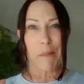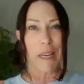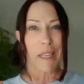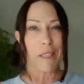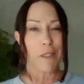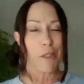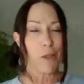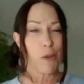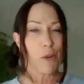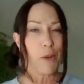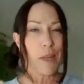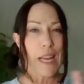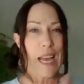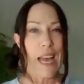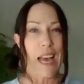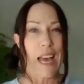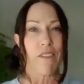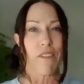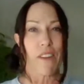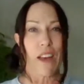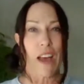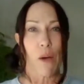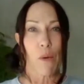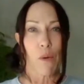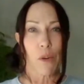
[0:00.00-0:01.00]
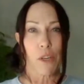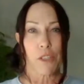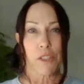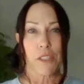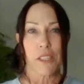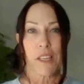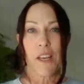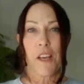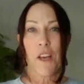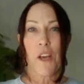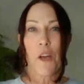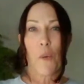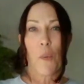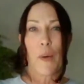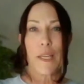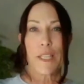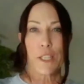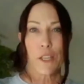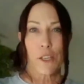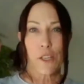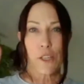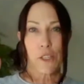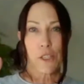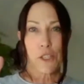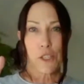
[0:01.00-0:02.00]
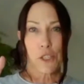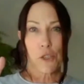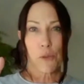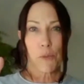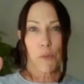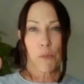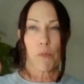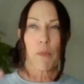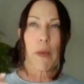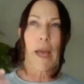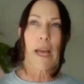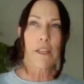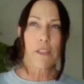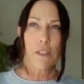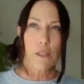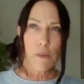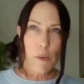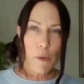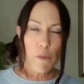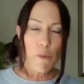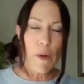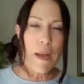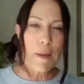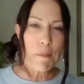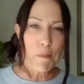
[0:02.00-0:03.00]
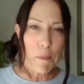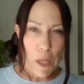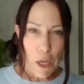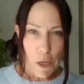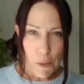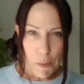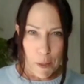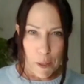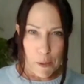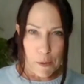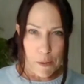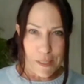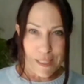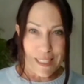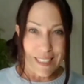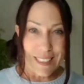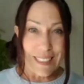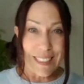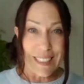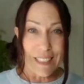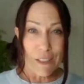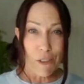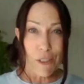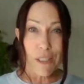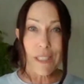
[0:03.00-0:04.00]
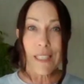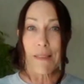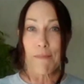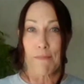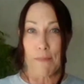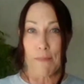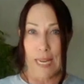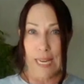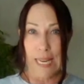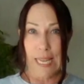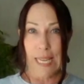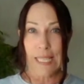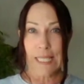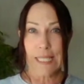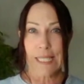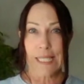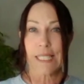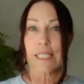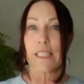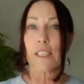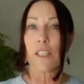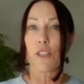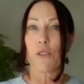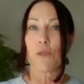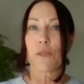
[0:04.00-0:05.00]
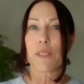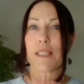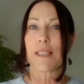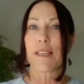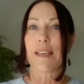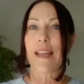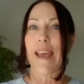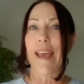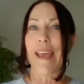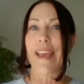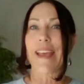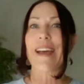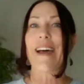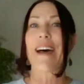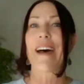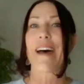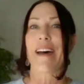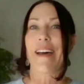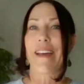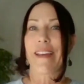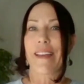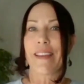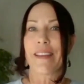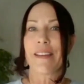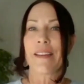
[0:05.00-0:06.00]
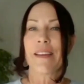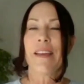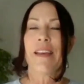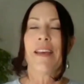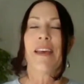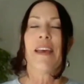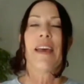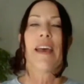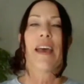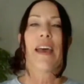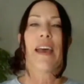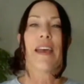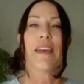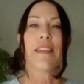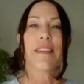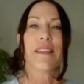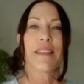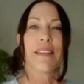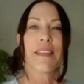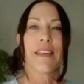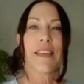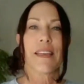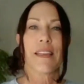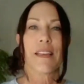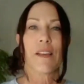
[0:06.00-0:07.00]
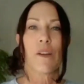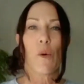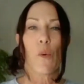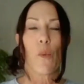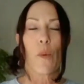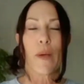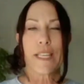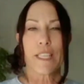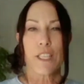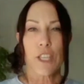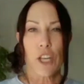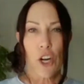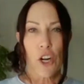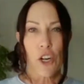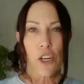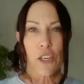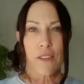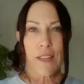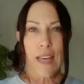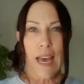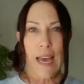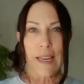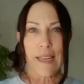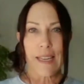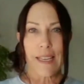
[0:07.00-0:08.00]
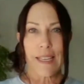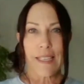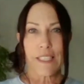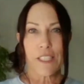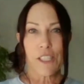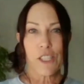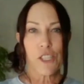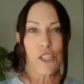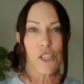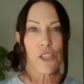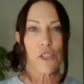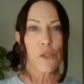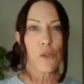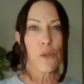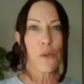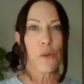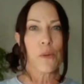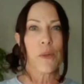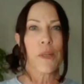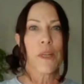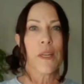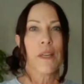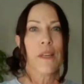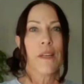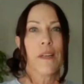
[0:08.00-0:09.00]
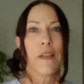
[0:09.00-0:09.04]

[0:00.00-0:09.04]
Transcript: about 2.5 hours. We write blog posts in literally minutes using AI. And then we turn that into